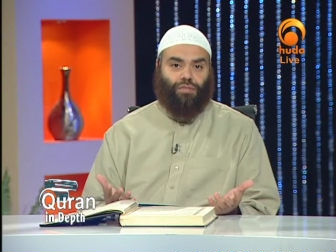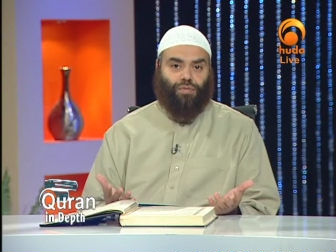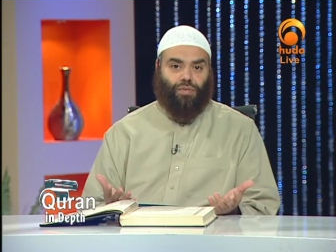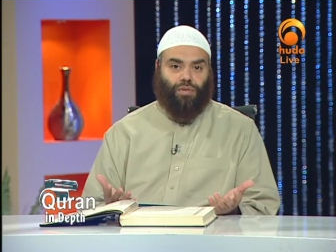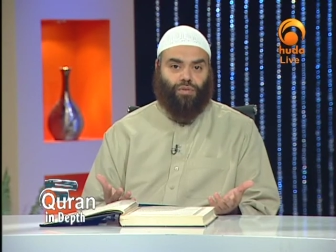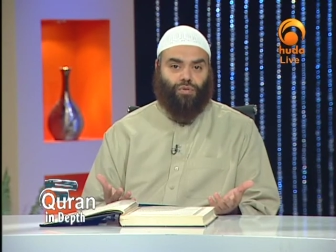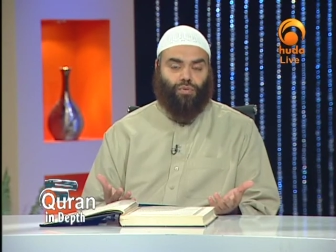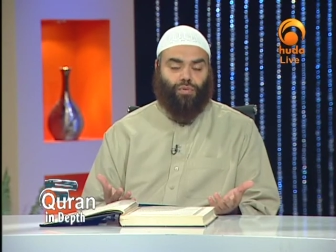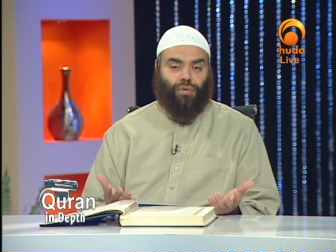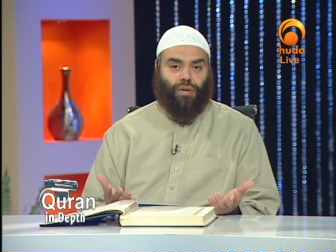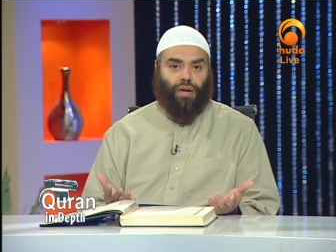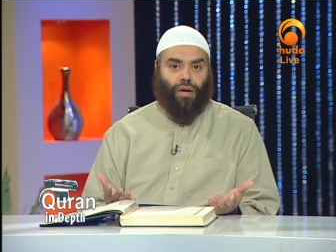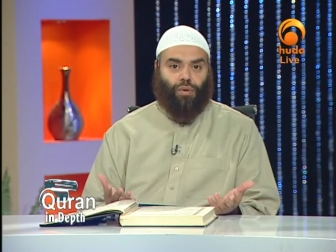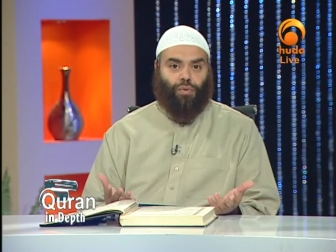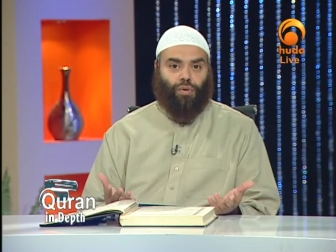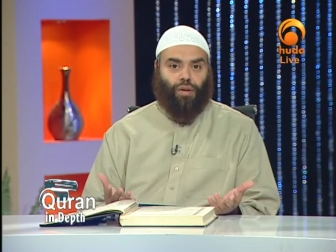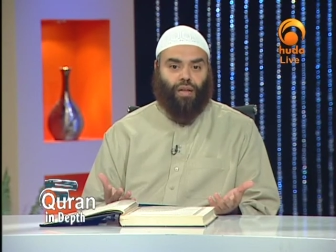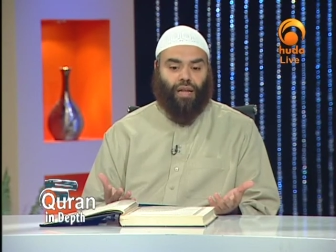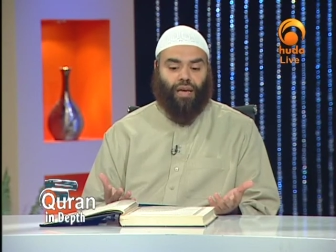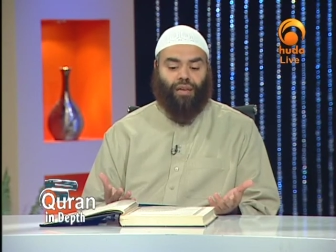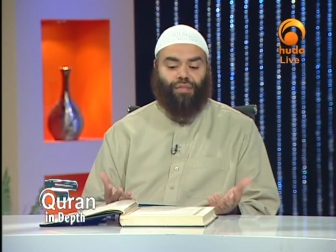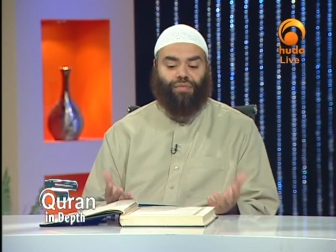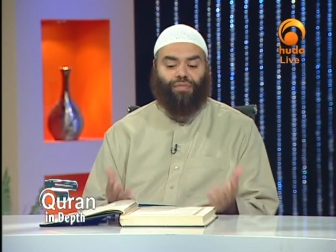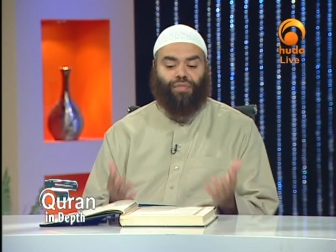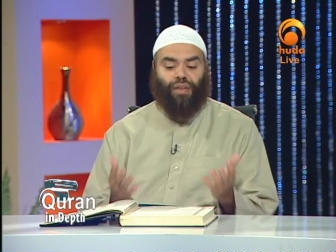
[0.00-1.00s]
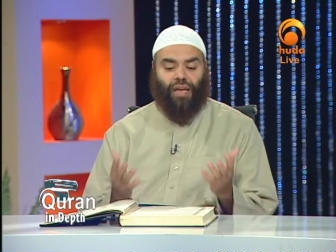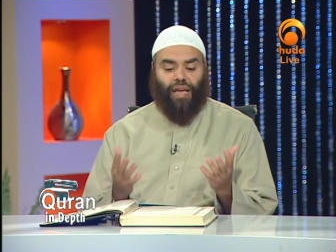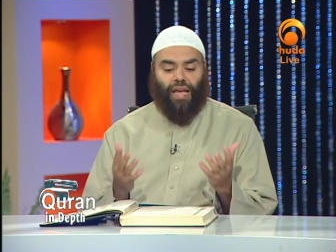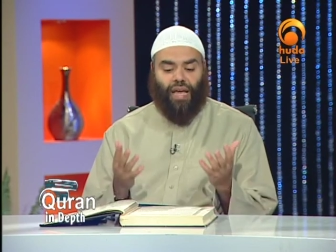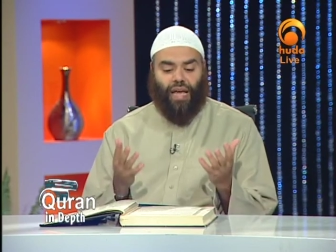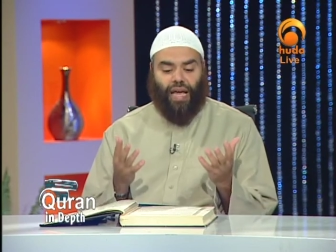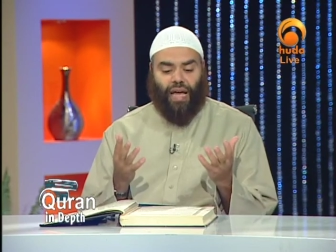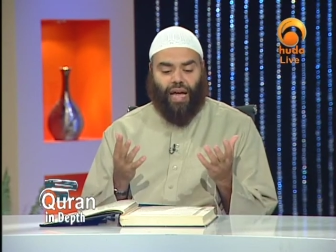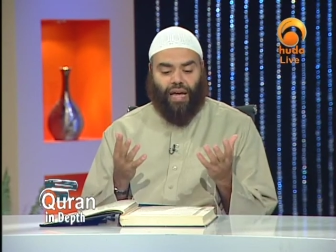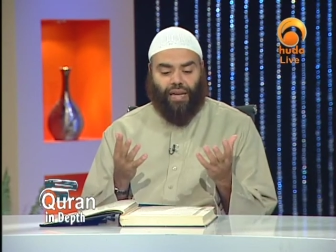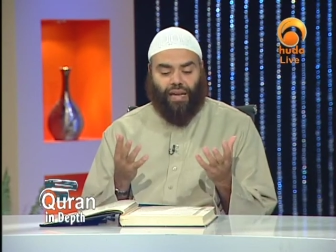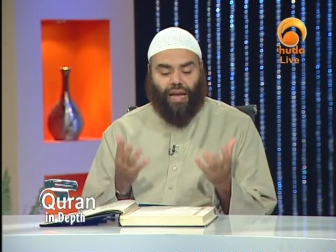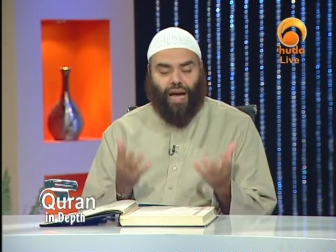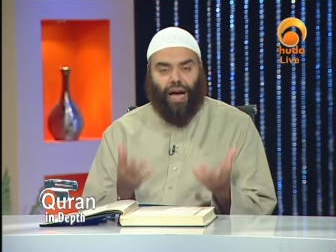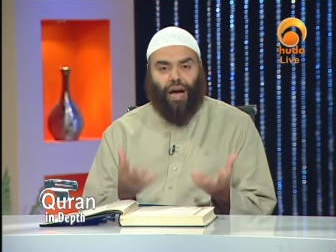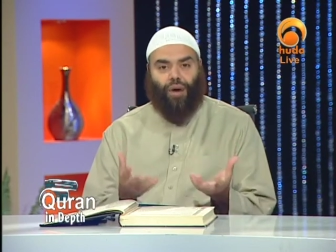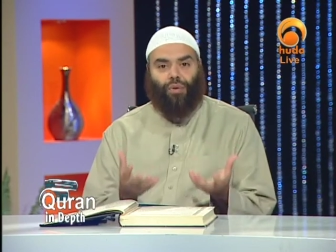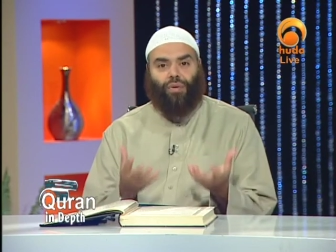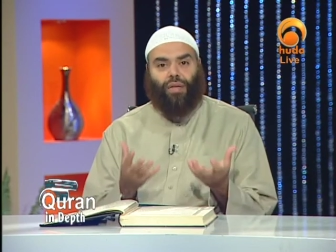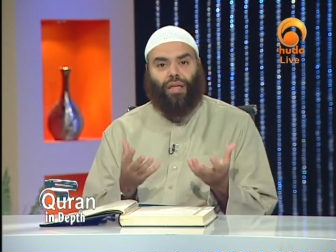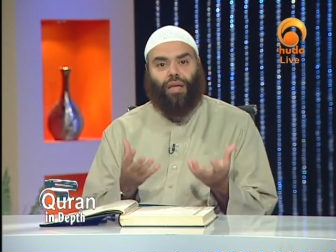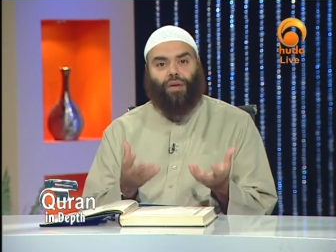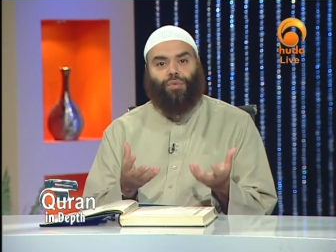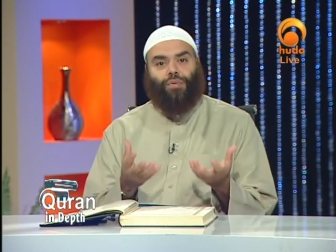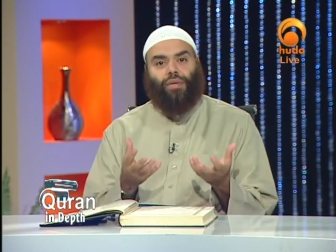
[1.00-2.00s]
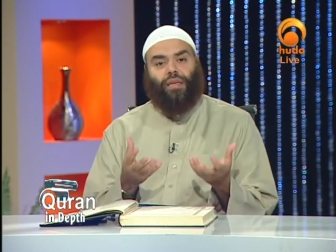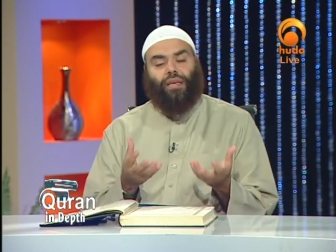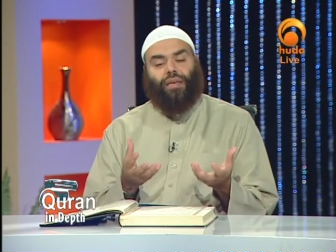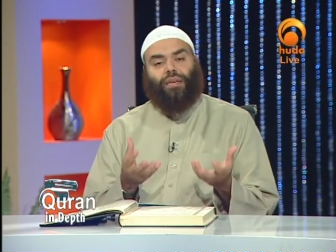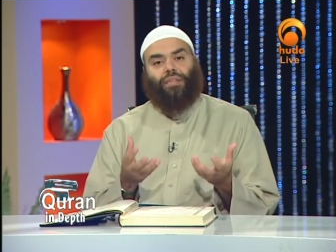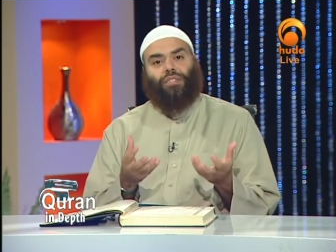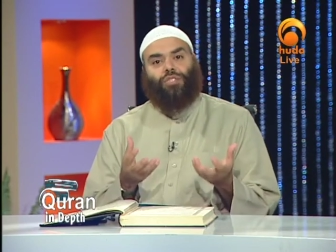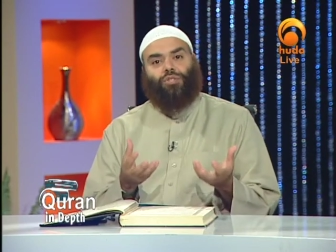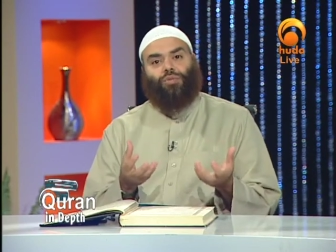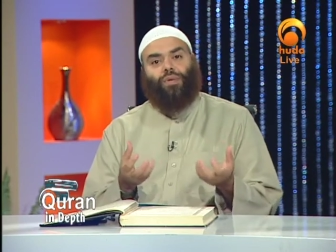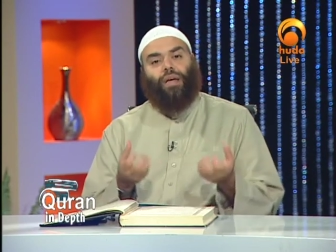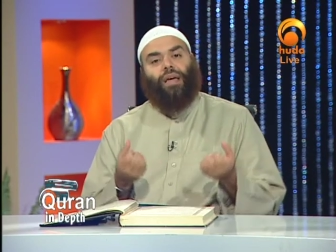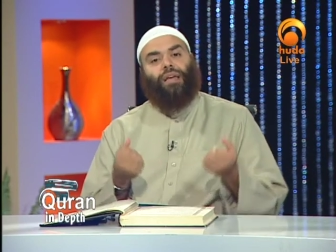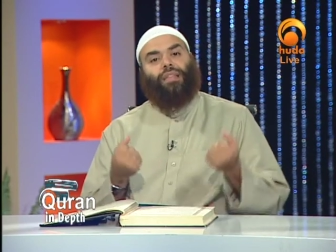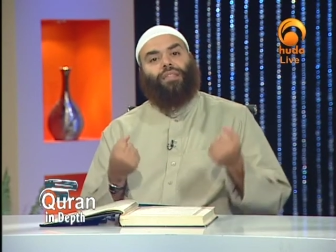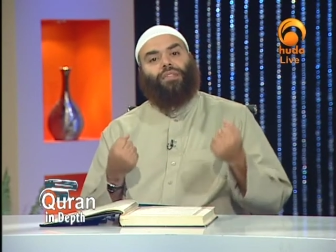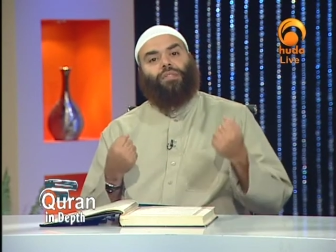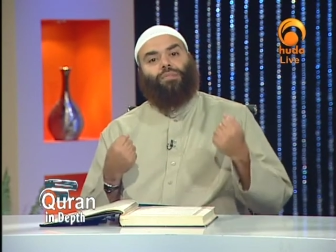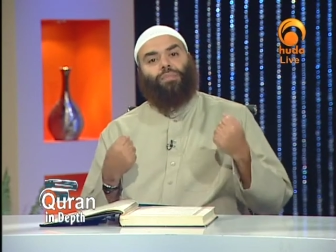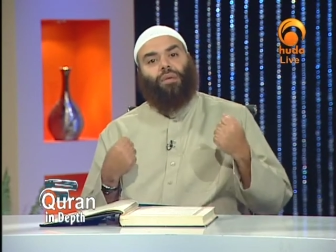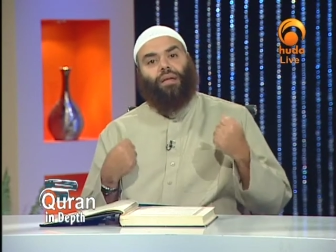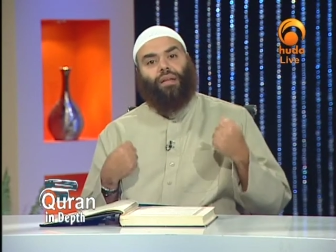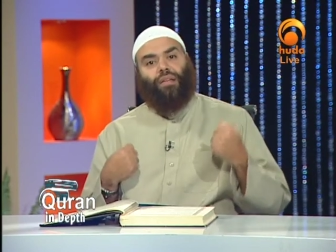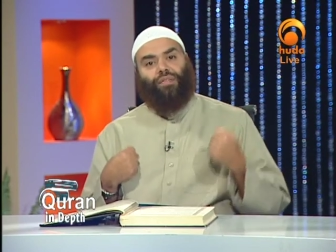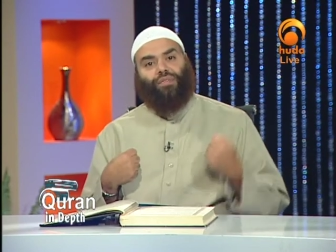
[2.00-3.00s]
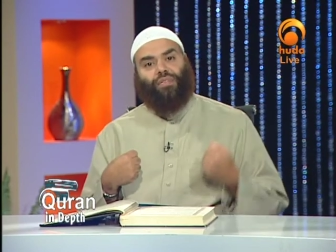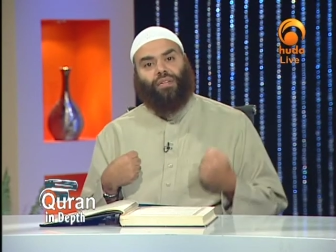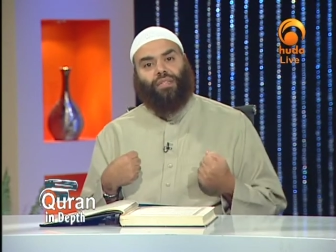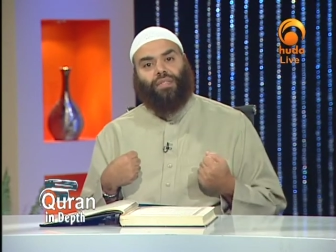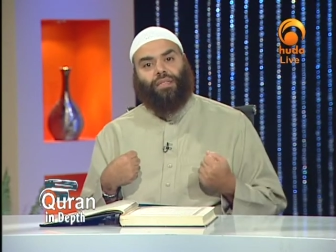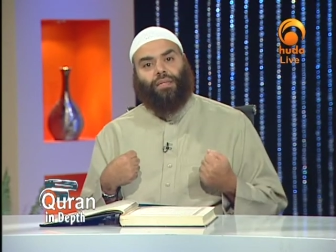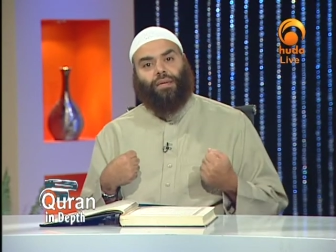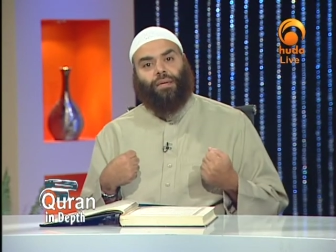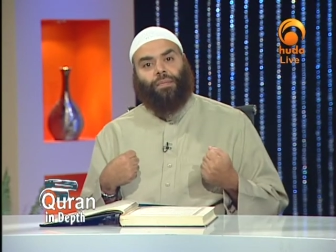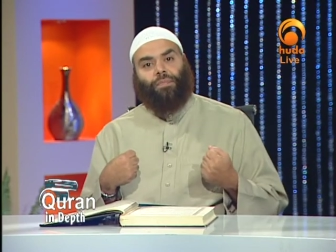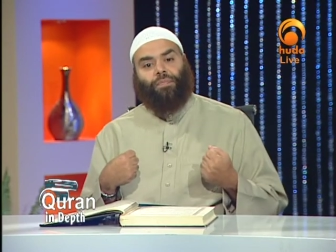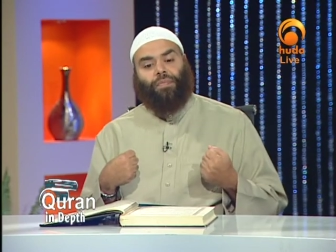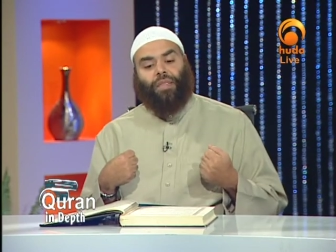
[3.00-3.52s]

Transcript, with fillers: that we do in our life. And how can we extract this benefit?